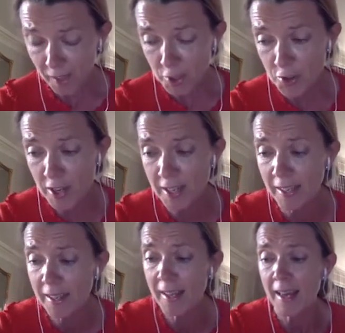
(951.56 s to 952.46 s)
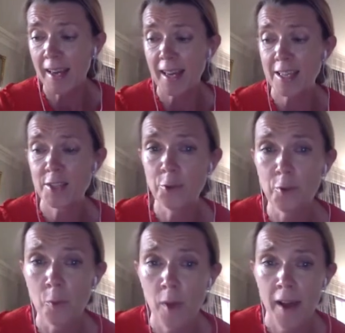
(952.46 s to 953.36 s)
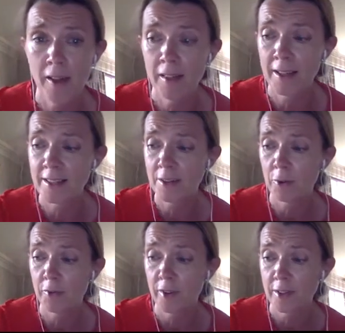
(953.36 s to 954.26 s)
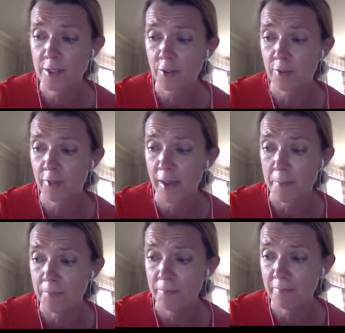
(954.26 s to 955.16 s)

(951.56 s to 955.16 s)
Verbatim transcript: training, get to know them well, and offer sort of um,